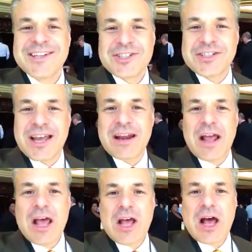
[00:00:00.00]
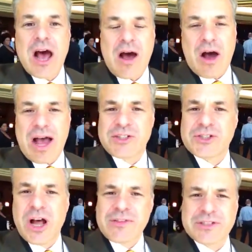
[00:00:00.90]
She said, I
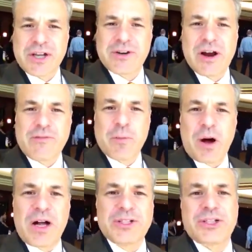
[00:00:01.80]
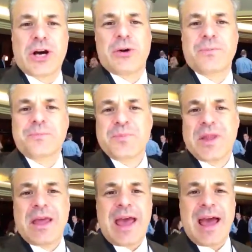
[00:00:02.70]
saw this Undercover Boss show,
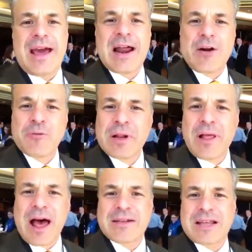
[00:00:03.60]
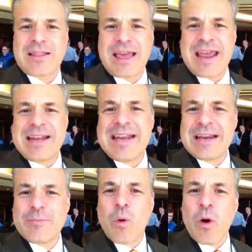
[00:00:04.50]
and I realized that they
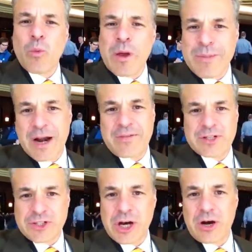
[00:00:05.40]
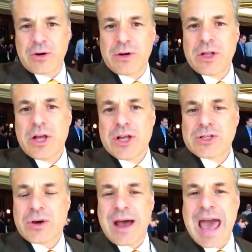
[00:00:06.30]
needed more women on the show.
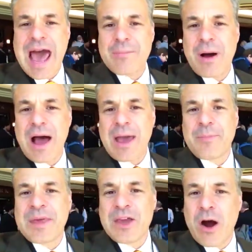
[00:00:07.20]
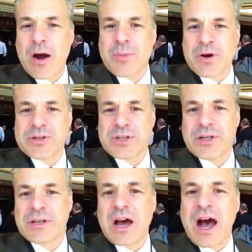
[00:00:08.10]
So I had my PR
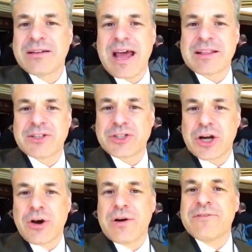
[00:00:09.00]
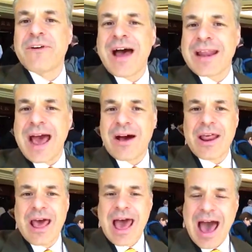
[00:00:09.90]
person contact the show and find
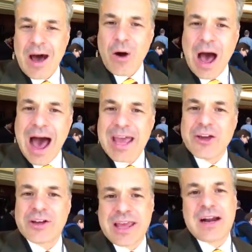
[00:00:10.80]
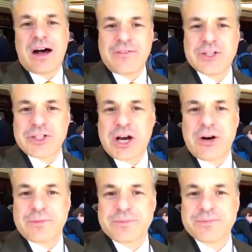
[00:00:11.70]
out how I could get on the show.